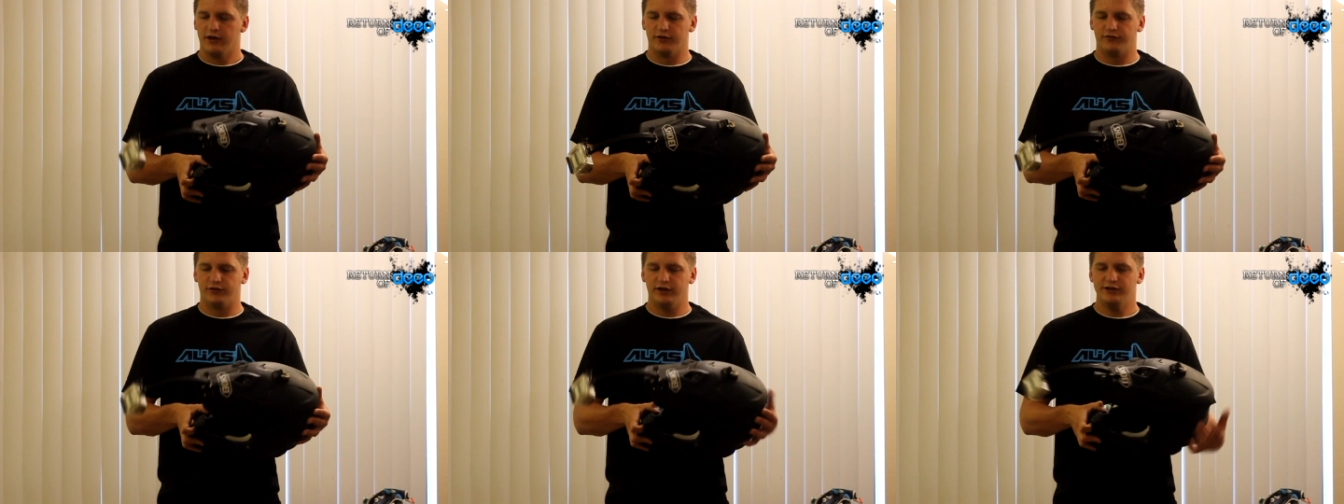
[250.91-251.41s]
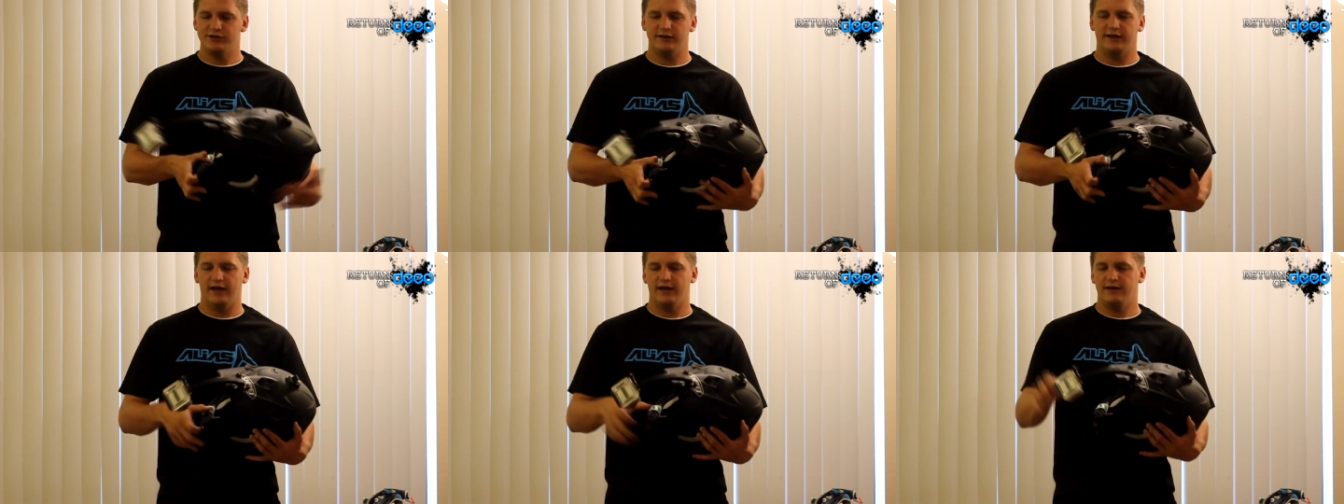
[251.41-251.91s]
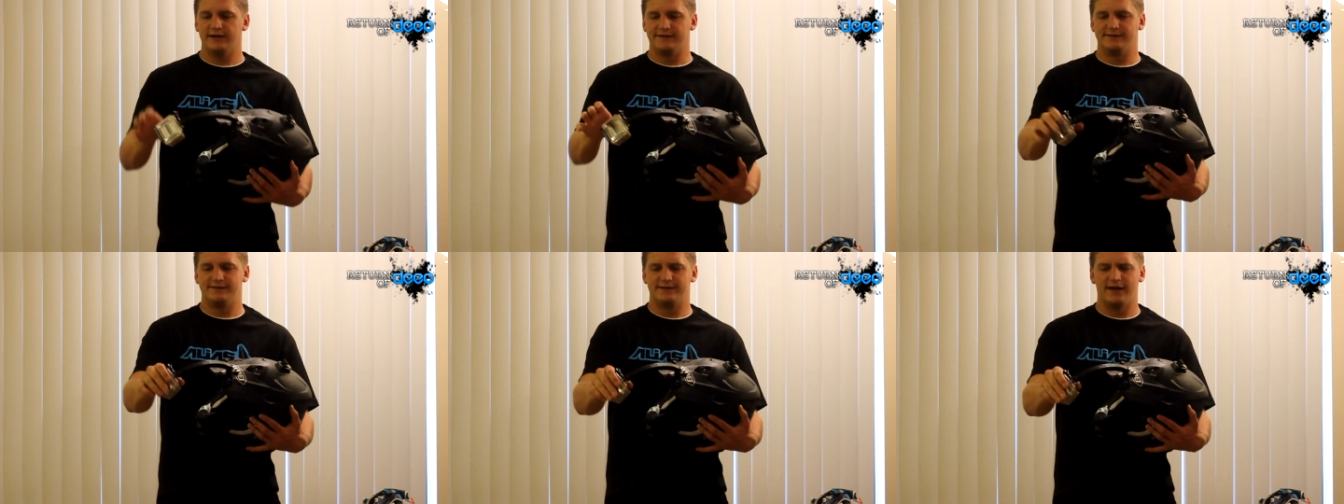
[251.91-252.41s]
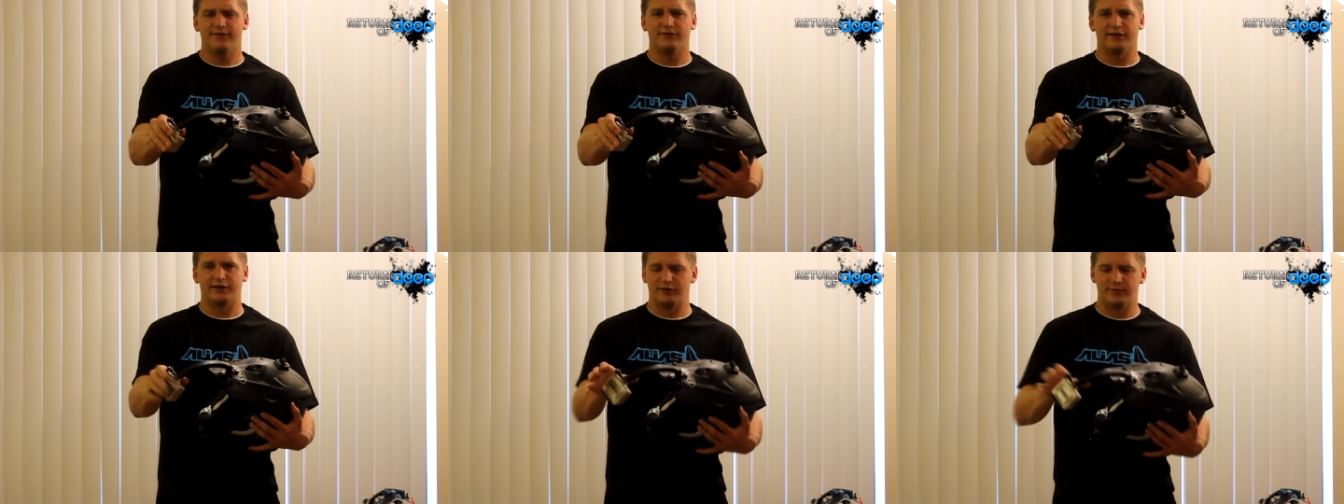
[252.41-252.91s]
the footage in the end is
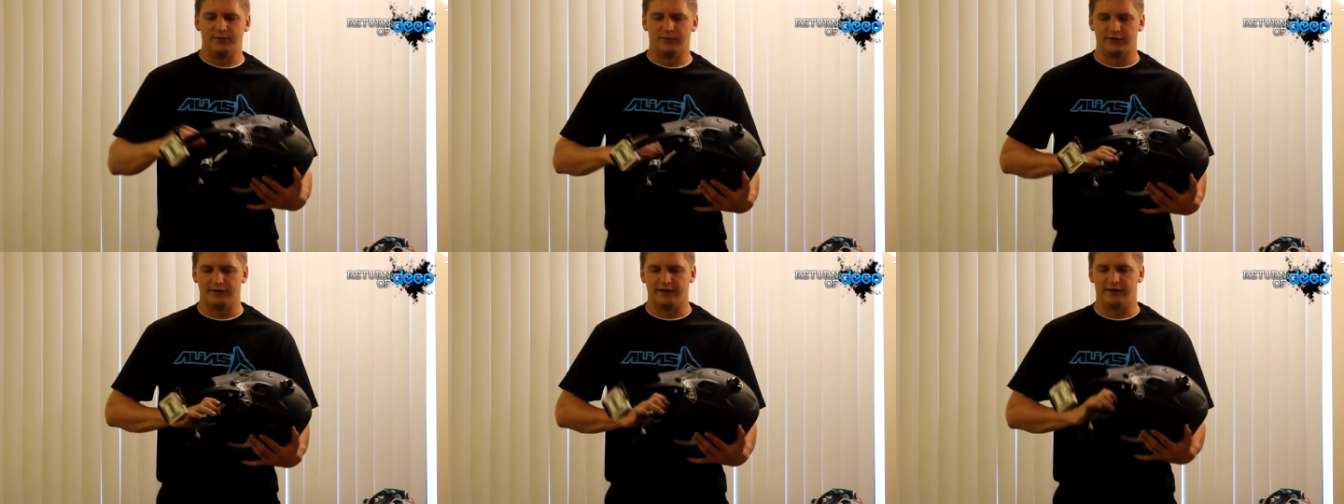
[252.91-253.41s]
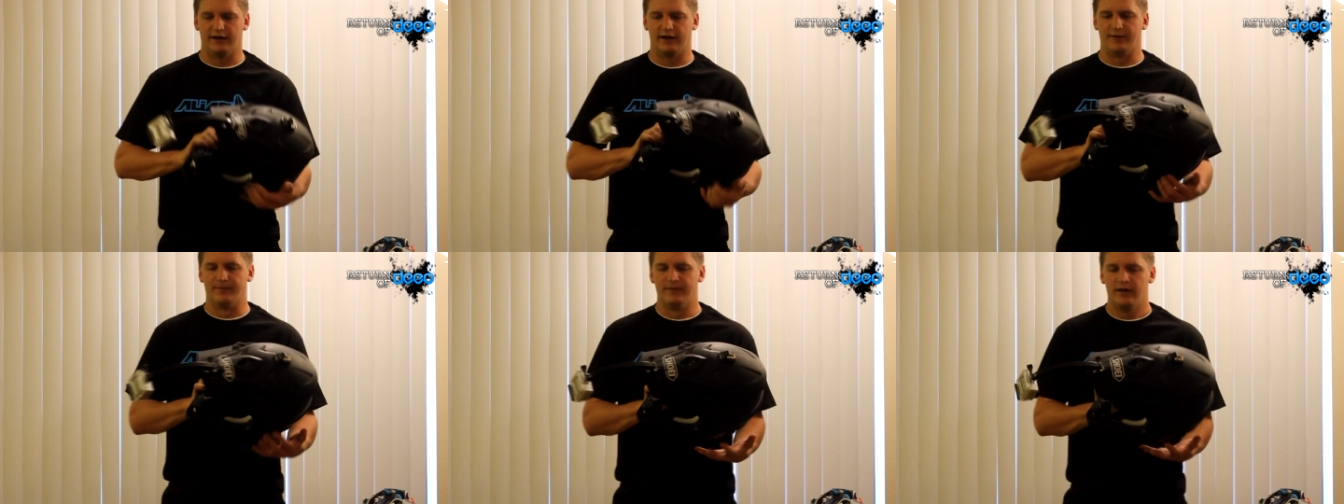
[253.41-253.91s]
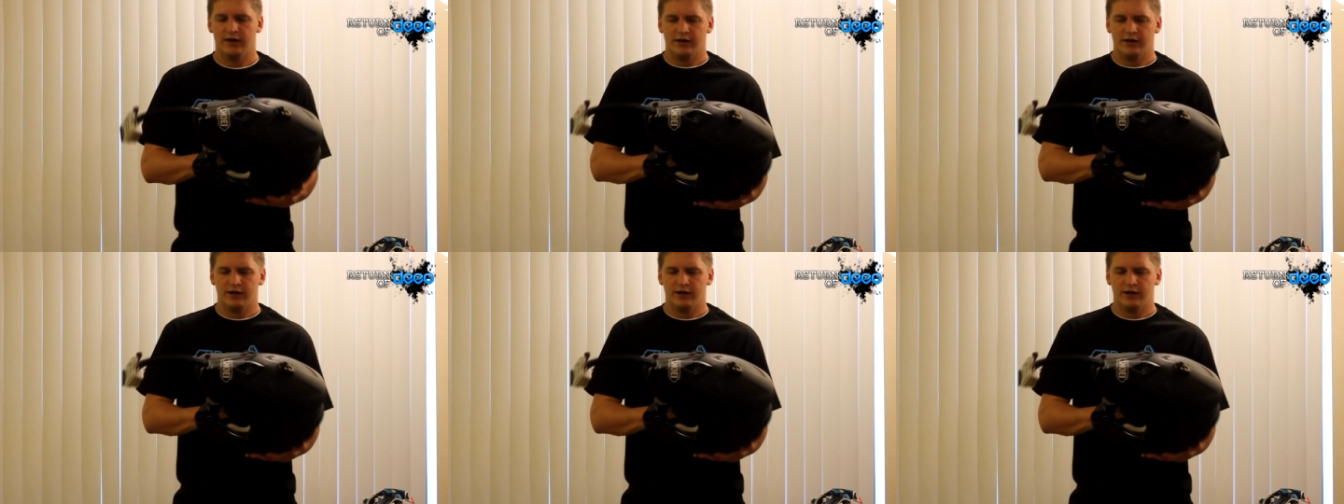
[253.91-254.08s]
definitely going to be worth it. Um,